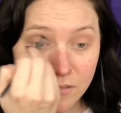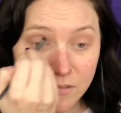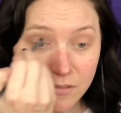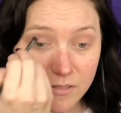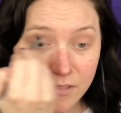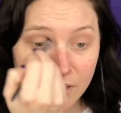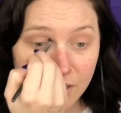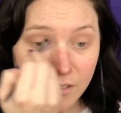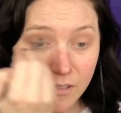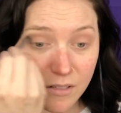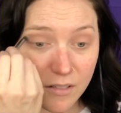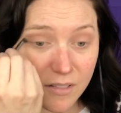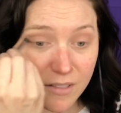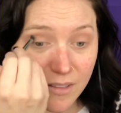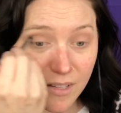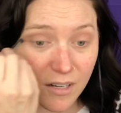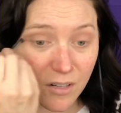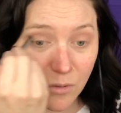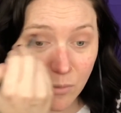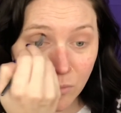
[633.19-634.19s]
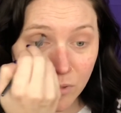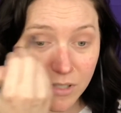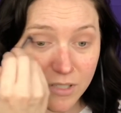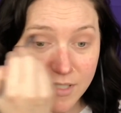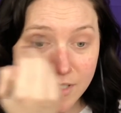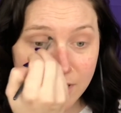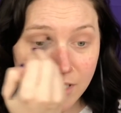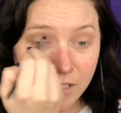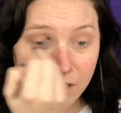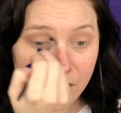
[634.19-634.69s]
It's like, they don't want to
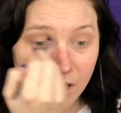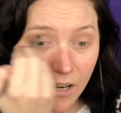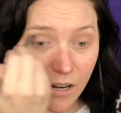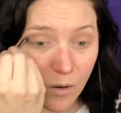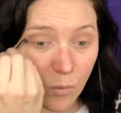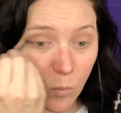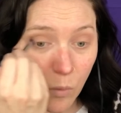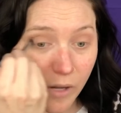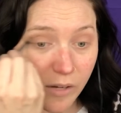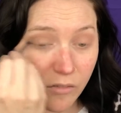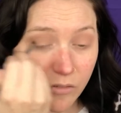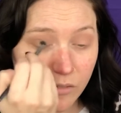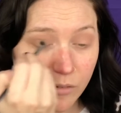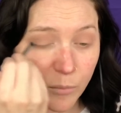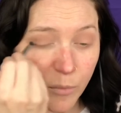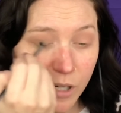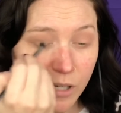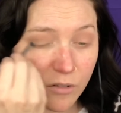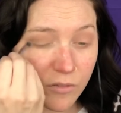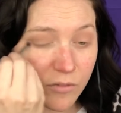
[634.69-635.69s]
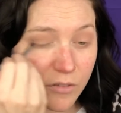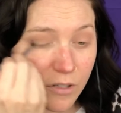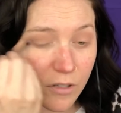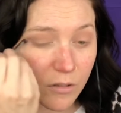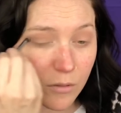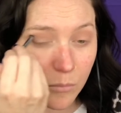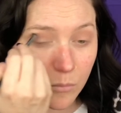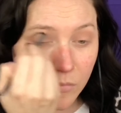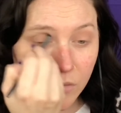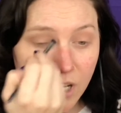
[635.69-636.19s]
sit there and wait for me to
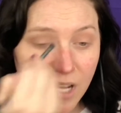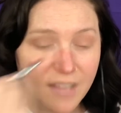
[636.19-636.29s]
film.